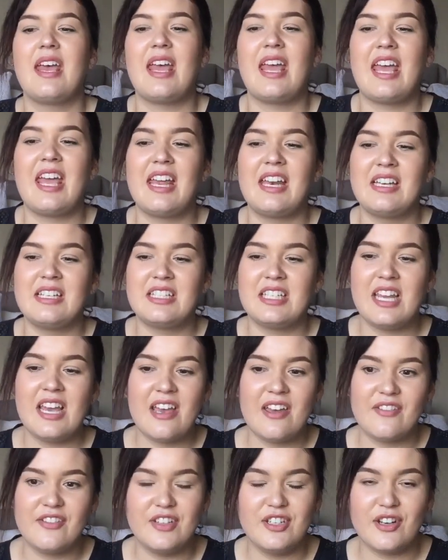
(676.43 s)
And
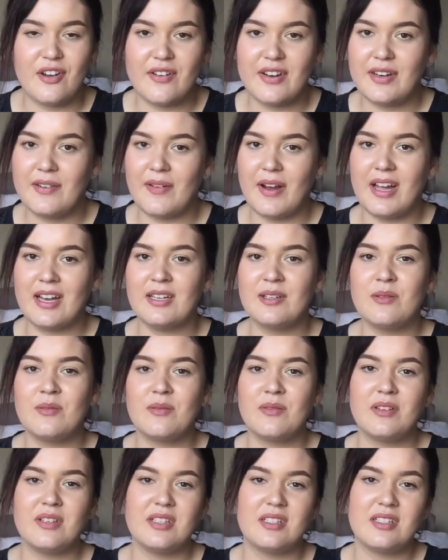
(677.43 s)
yeah, if you know anyone
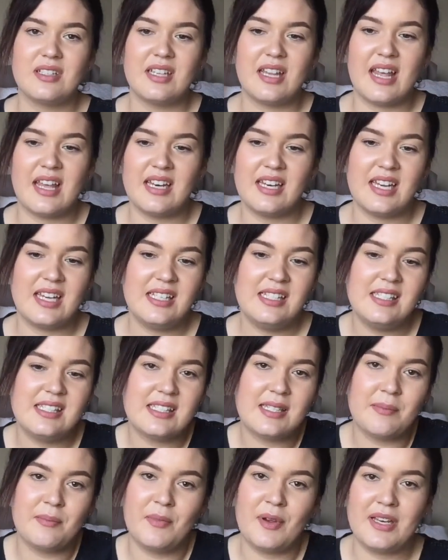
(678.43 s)
that needs
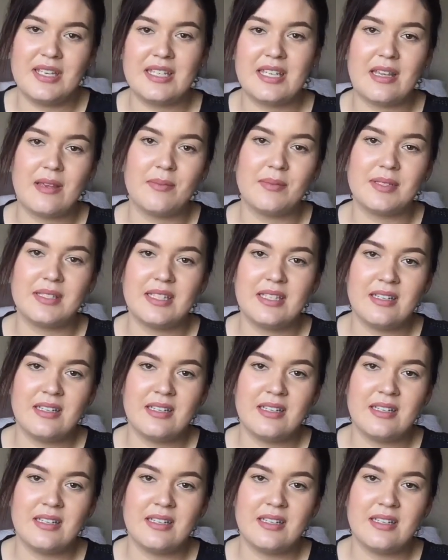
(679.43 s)
some wee tips,